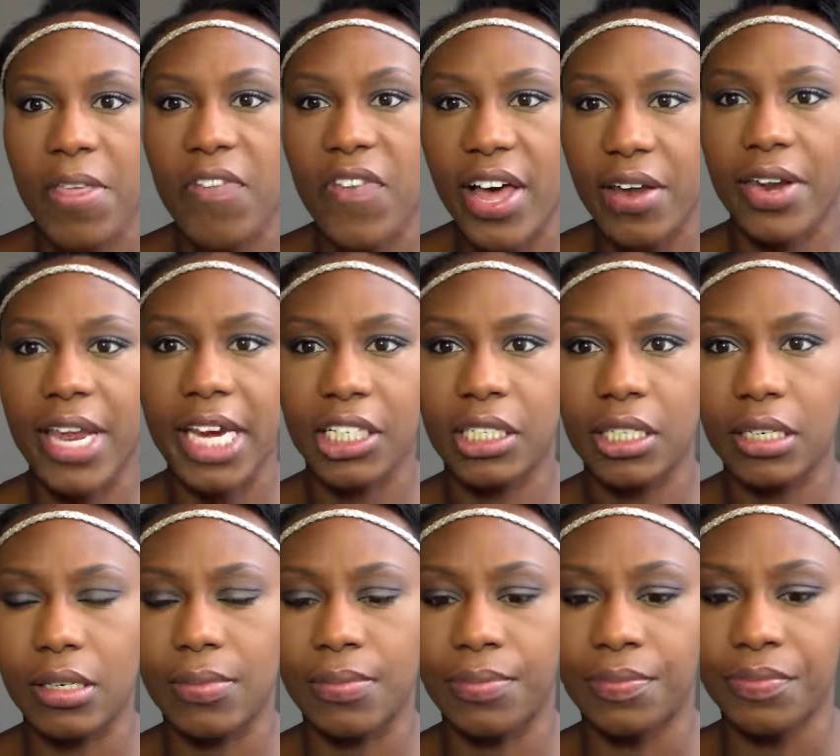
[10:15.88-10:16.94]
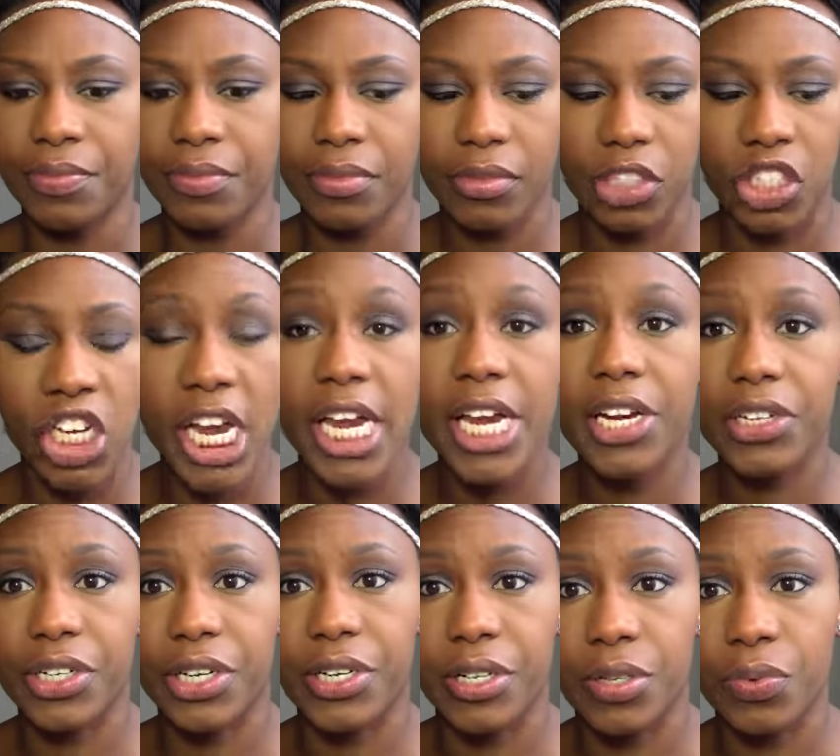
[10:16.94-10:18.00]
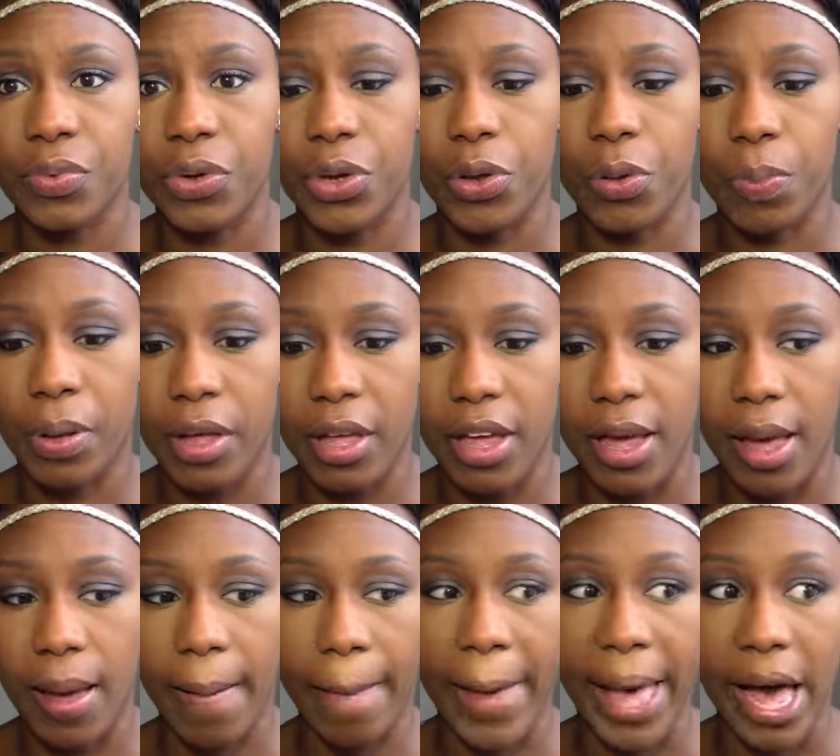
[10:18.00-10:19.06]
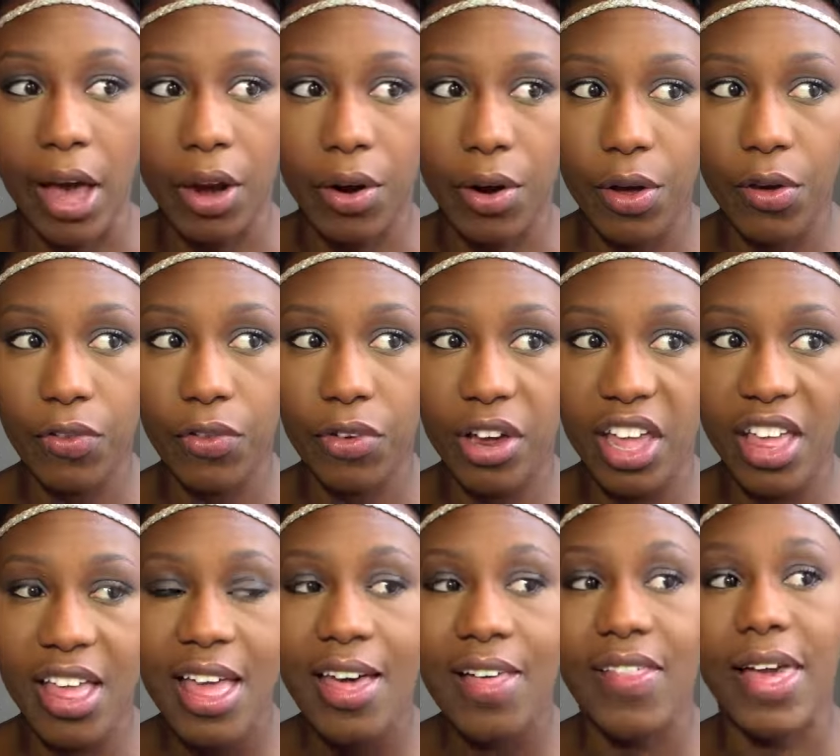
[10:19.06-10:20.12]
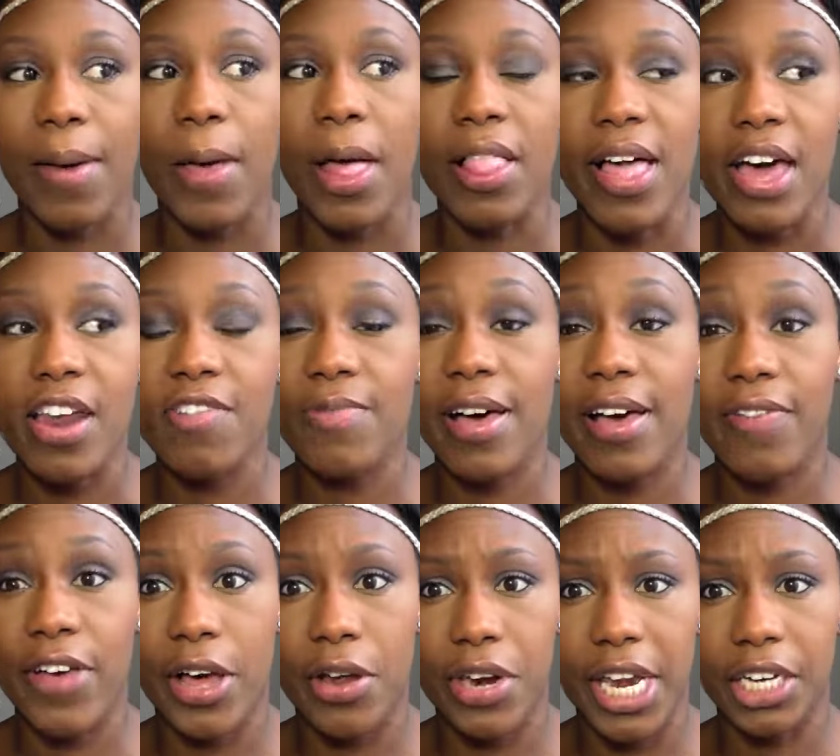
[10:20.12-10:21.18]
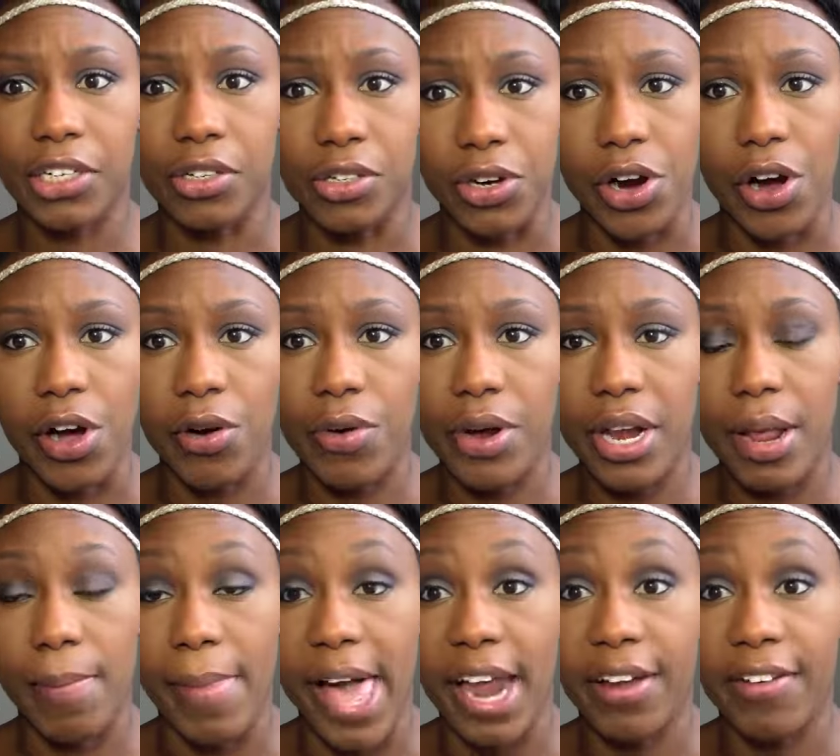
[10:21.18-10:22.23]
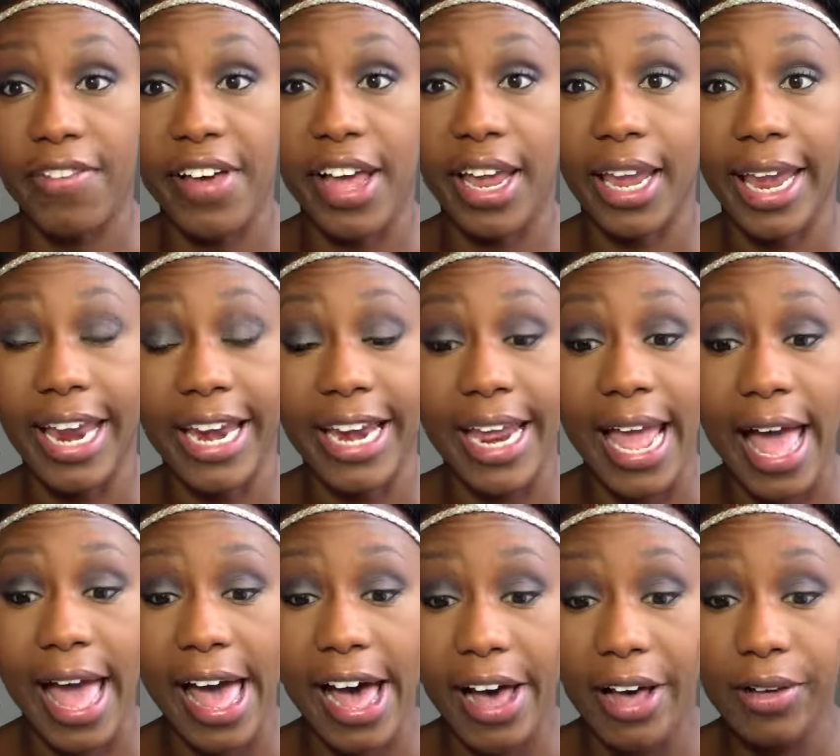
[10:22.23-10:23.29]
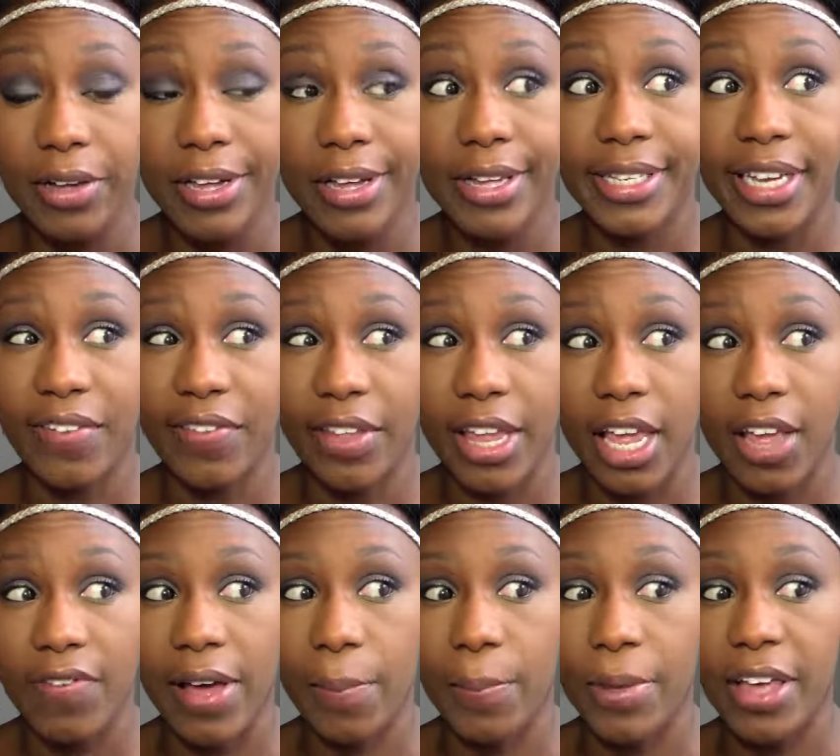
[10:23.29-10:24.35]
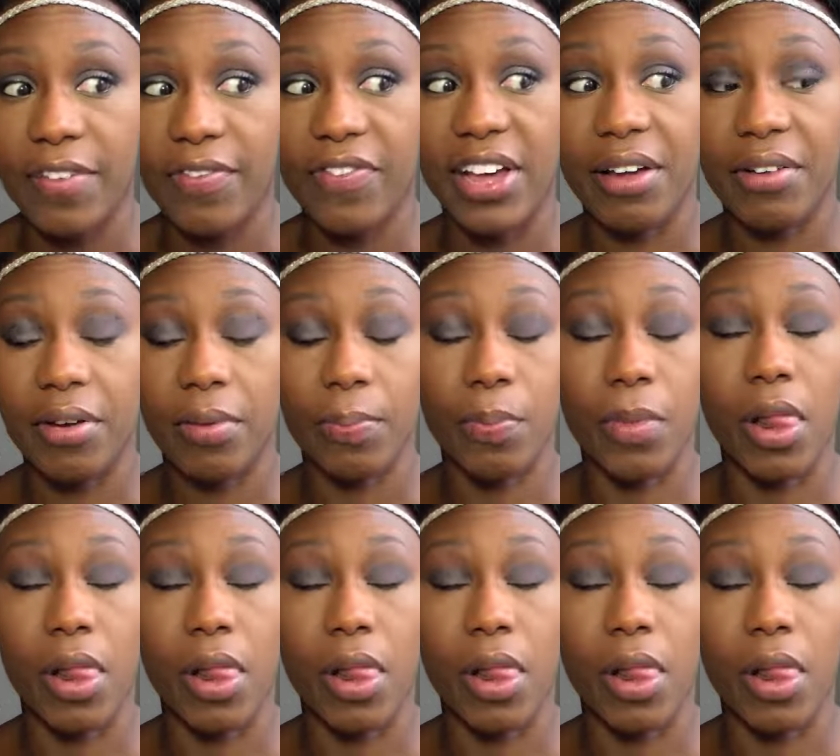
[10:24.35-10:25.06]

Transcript: the foundation changes when you put a powder over it. Like a lot of my foundations are already mattifying anyhow, so I feel like if I put found,